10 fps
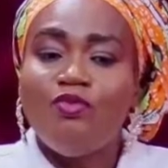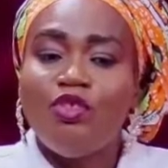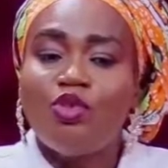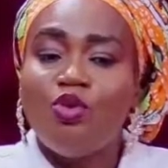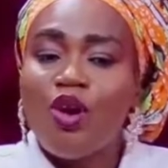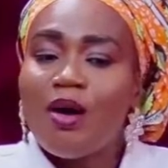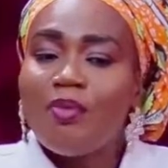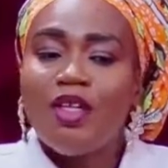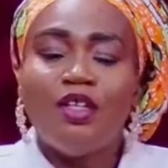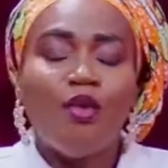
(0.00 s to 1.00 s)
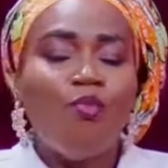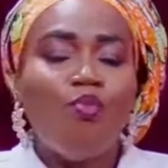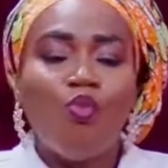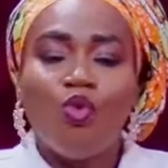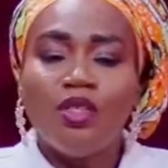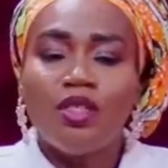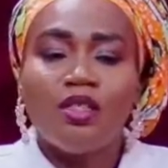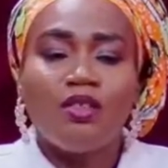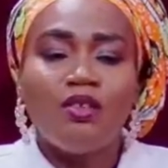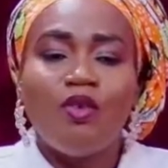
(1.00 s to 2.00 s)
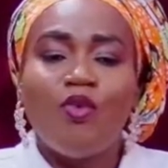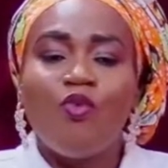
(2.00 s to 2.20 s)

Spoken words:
show up in the most